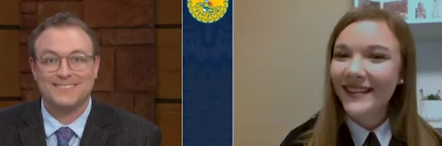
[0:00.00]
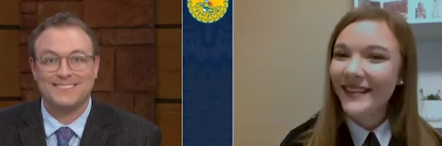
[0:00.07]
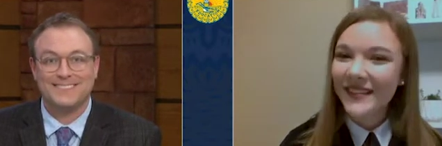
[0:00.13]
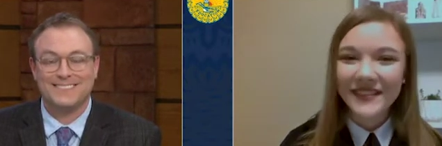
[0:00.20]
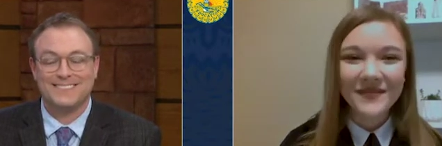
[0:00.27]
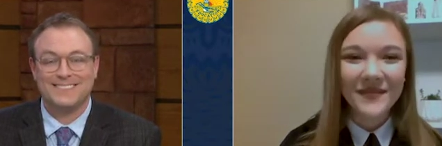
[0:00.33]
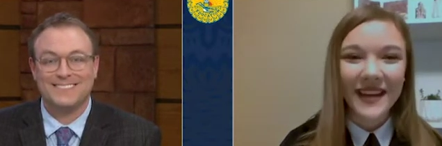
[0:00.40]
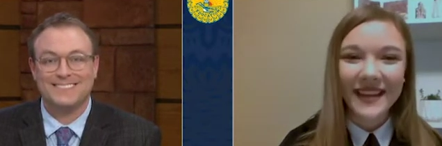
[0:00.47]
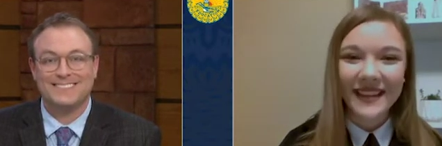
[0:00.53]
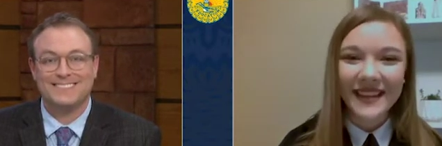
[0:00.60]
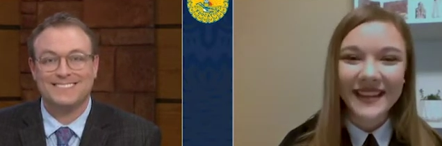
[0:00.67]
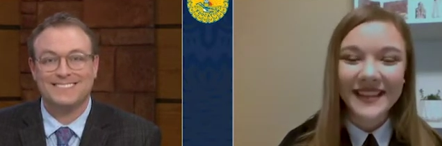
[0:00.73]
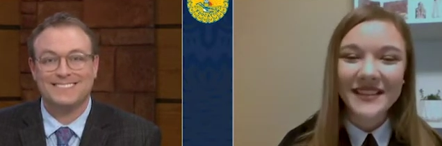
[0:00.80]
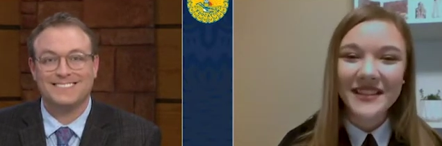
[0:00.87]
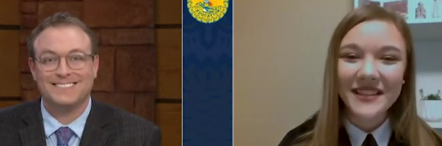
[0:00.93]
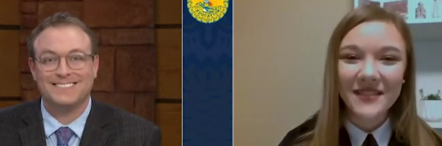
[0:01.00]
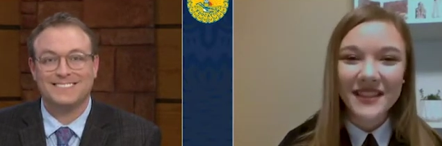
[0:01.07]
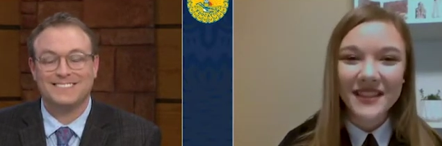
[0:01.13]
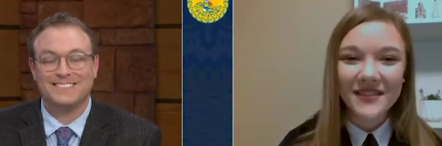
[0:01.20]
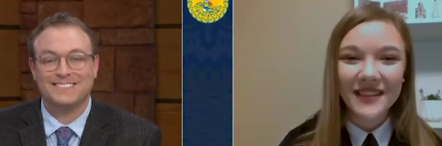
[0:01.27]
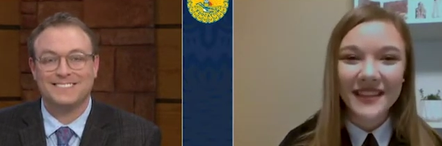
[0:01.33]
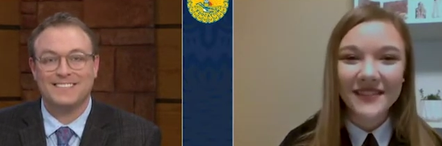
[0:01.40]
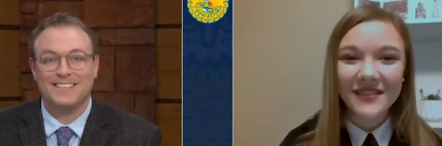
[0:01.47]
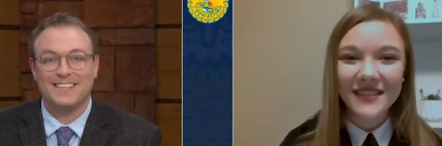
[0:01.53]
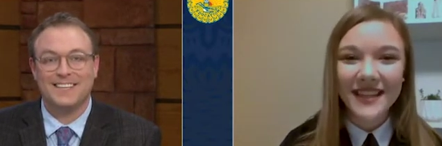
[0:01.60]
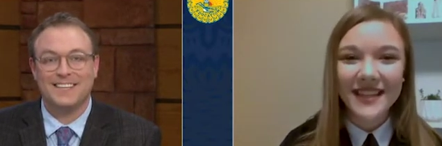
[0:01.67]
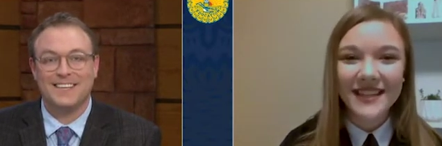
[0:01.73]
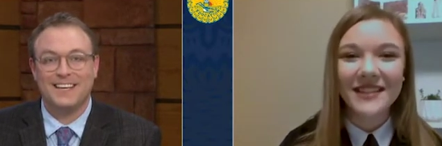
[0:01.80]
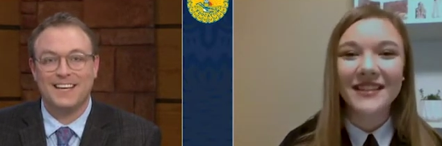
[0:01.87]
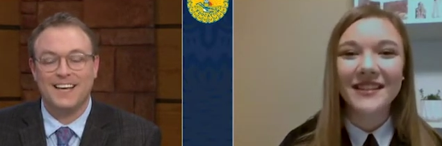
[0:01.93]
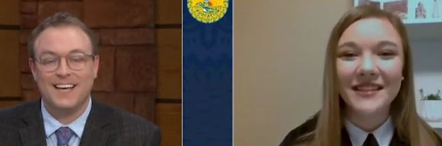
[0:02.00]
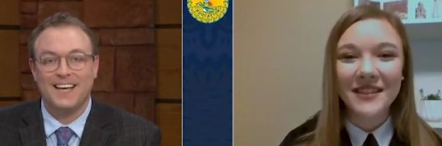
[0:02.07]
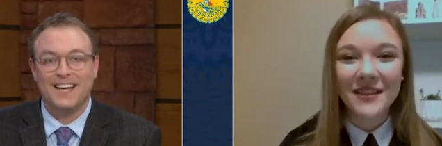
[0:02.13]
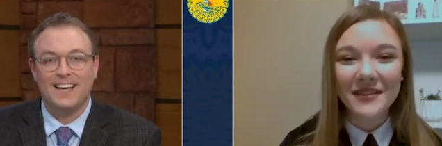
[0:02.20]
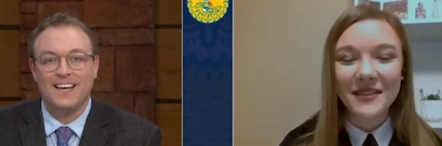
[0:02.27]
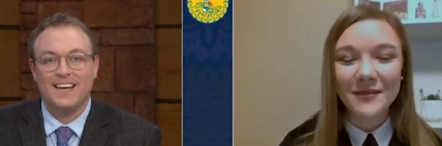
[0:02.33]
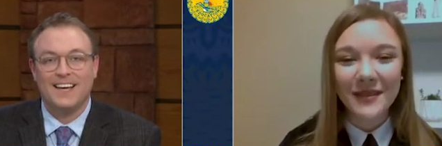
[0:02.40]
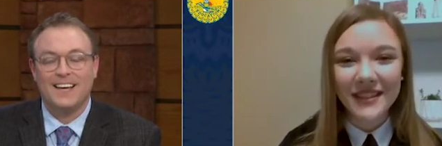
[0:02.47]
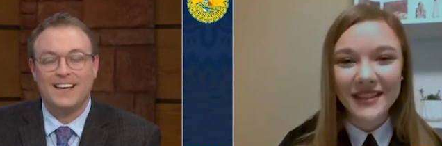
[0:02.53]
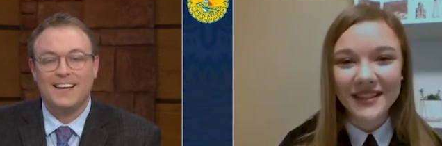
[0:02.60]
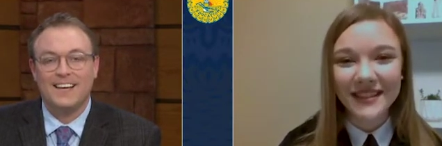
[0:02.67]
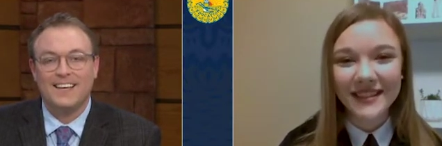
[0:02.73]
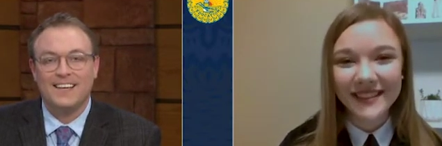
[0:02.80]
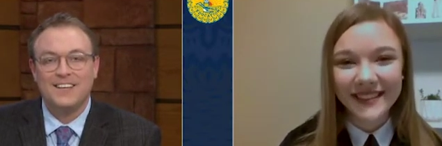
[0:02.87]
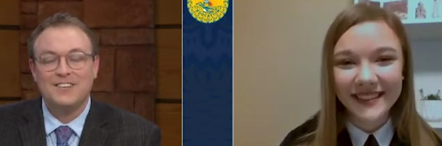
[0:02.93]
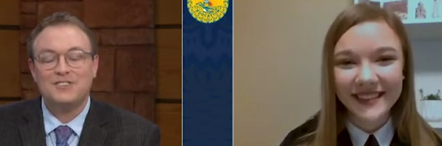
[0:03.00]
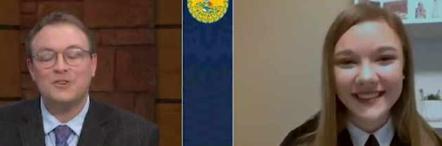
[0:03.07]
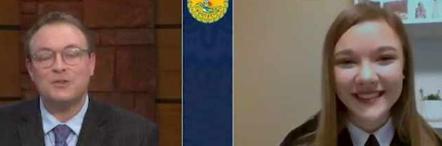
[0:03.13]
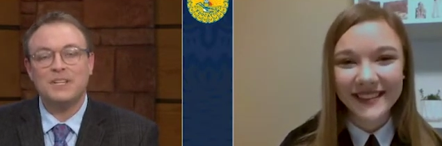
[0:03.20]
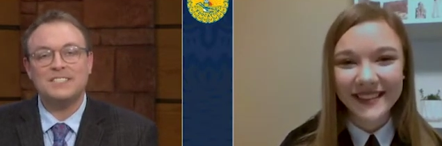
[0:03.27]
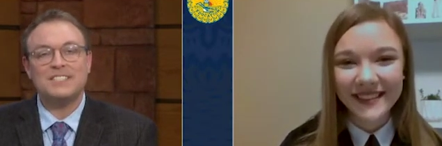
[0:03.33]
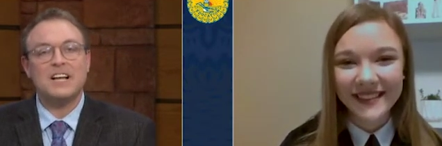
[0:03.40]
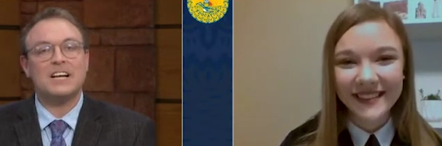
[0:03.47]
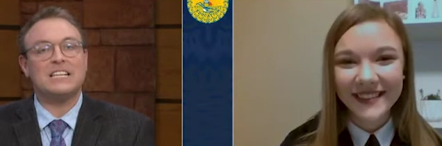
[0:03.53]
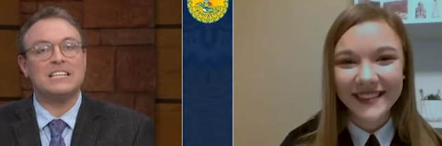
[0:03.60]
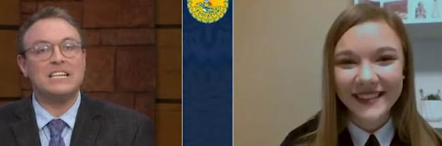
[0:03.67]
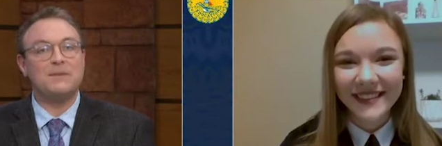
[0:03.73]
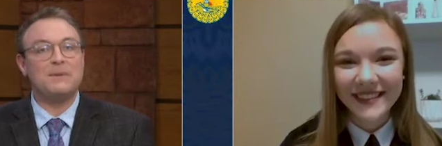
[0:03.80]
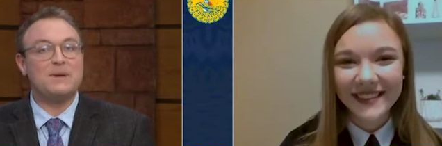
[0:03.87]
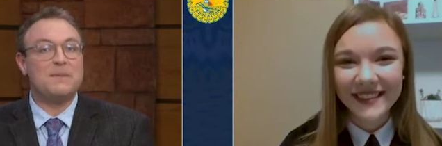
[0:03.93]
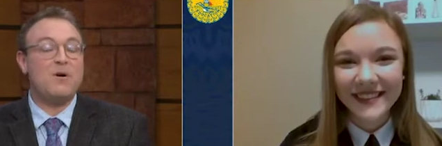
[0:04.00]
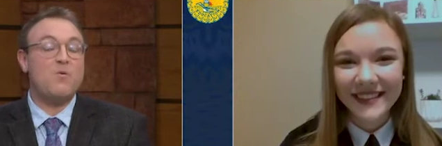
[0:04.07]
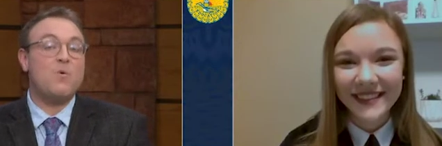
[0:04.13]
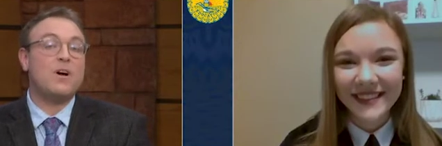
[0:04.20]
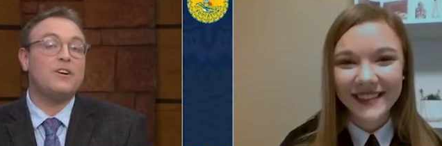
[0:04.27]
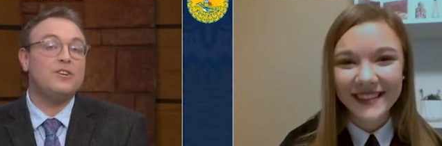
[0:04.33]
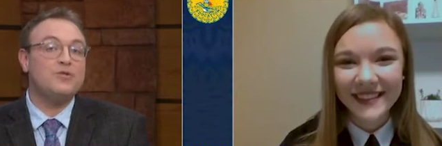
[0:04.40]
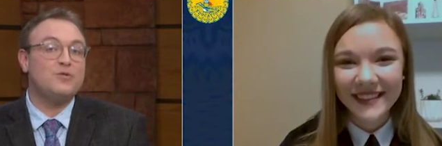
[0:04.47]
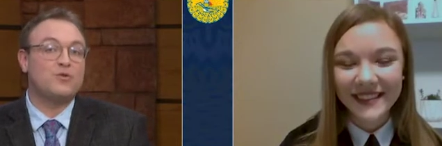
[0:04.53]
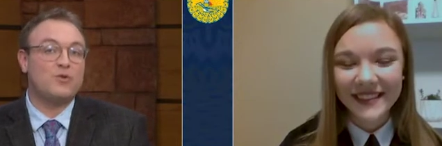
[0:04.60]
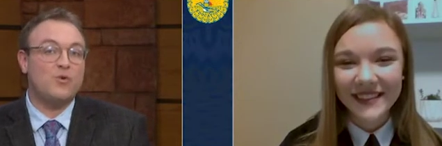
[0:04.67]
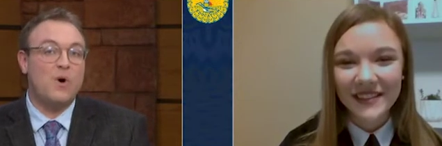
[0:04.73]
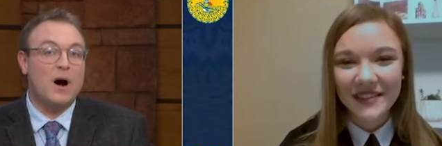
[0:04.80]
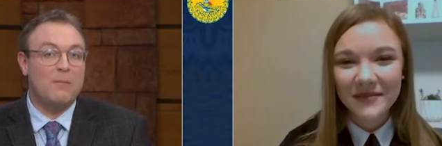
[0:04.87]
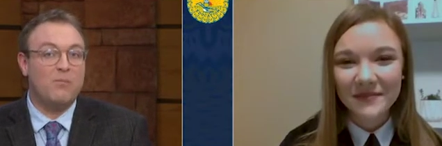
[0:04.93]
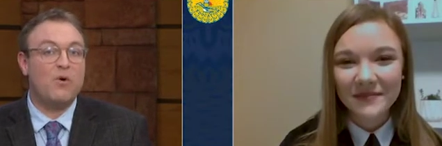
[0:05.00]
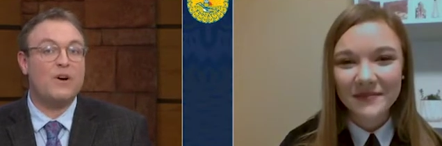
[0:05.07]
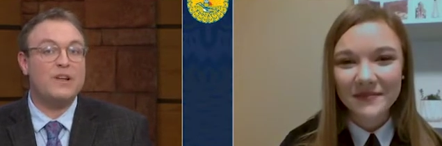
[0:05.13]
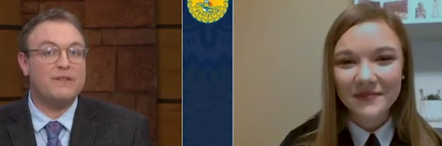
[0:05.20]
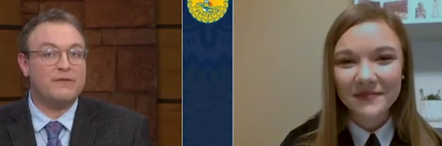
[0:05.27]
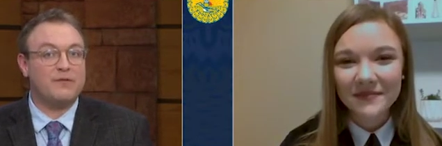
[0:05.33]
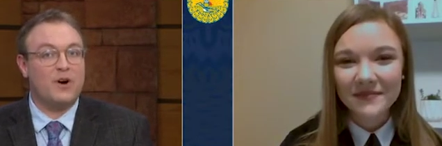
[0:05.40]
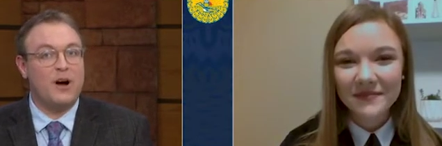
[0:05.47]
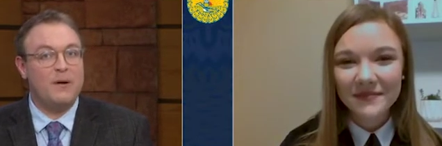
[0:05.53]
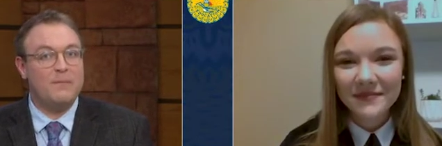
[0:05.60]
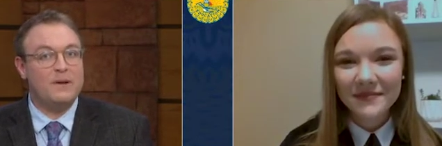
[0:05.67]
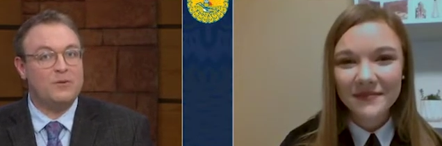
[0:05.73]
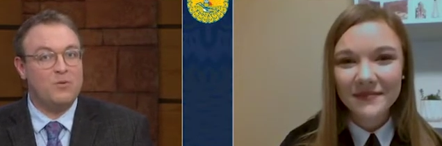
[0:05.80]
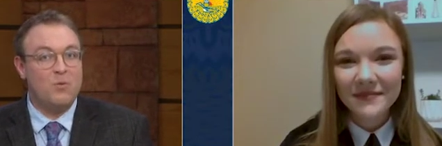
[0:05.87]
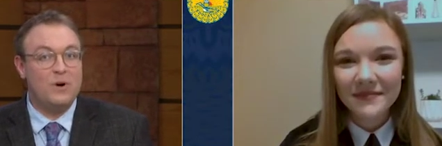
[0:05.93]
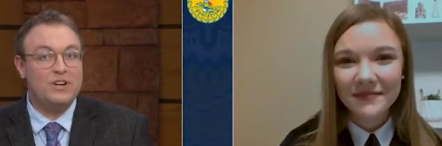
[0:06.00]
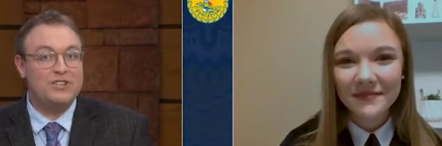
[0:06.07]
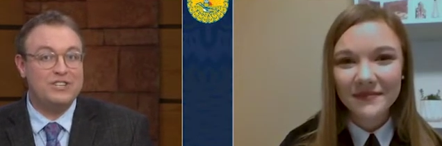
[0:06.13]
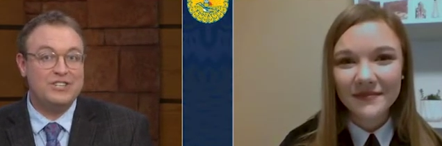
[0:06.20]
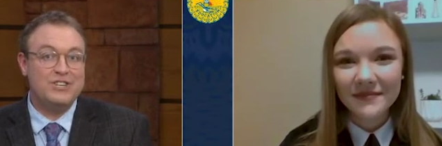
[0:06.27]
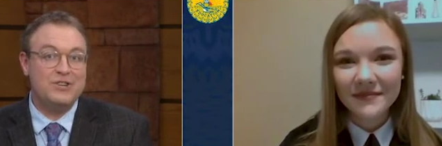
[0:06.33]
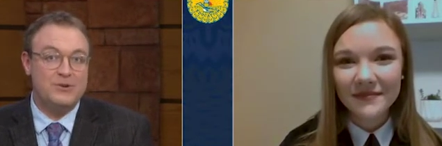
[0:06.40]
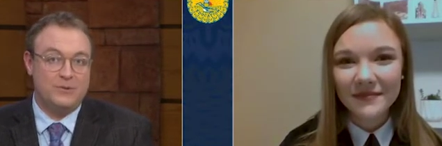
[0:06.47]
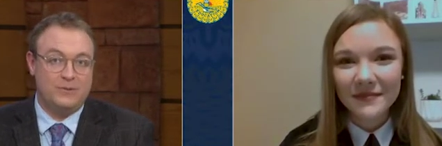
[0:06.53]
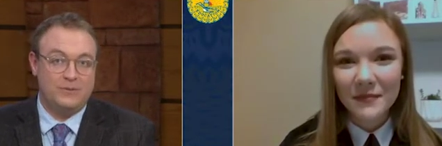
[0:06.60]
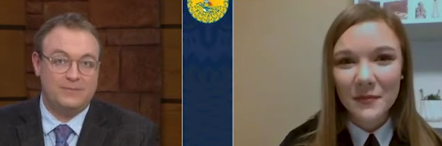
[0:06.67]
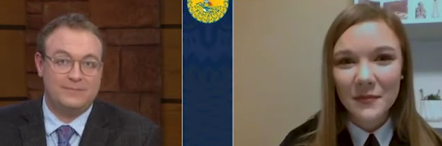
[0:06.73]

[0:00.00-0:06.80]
Speaker 1: Mike, thank you so much for the invitation. It's always a pleasure.
Speaker 2: So let's talk a little bit about where you grew up. Where are you from and what did you do?